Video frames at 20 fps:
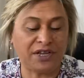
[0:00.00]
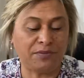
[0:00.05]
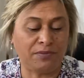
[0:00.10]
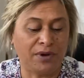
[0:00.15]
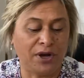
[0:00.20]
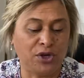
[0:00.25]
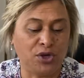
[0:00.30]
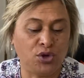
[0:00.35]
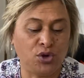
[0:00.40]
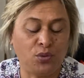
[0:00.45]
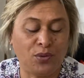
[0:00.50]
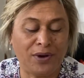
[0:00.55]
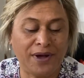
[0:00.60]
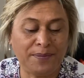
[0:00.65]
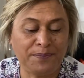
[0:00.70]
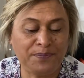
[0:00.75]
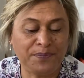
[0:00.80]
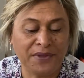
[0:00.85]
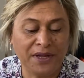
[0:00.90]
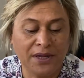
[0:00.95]
my new
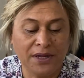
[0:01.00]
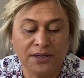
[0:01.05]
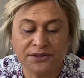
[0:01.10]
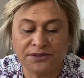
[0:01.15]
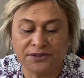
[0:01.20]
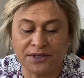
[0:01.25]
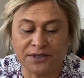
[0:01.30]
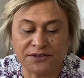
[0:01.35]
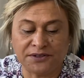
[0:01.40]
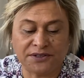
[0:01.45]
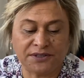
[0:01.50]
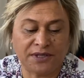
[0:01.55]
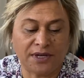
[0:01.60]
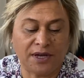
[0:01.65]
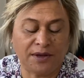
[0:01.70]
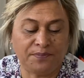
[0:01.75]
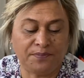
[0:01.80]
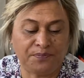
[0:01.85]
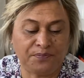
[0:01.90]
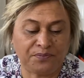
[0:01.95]
one. So it's
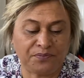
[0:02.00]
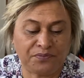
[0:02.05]
let